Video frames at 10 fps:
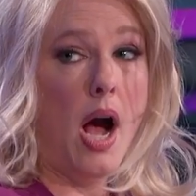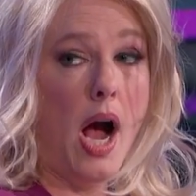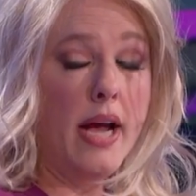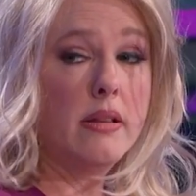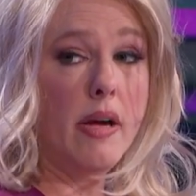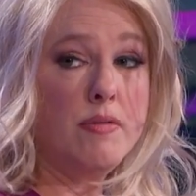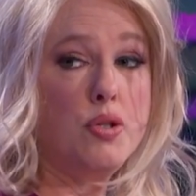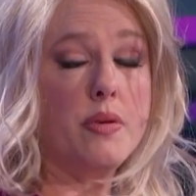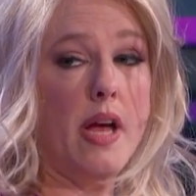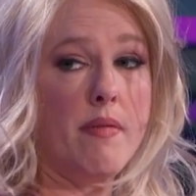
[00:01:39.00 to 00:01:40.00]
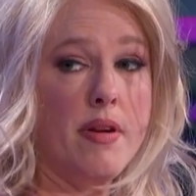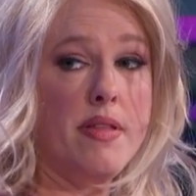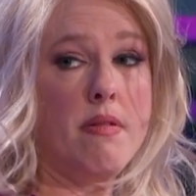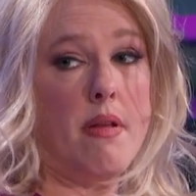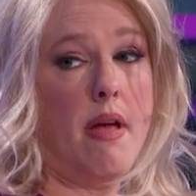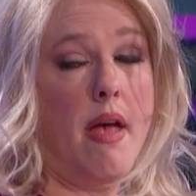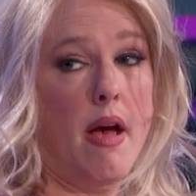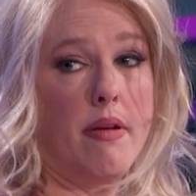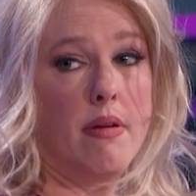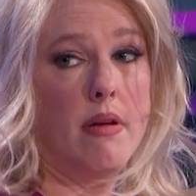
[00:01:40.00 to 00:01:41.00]
I loved you with everything that I
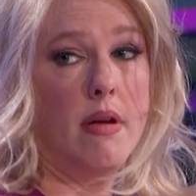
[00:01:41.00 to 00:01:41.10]
had.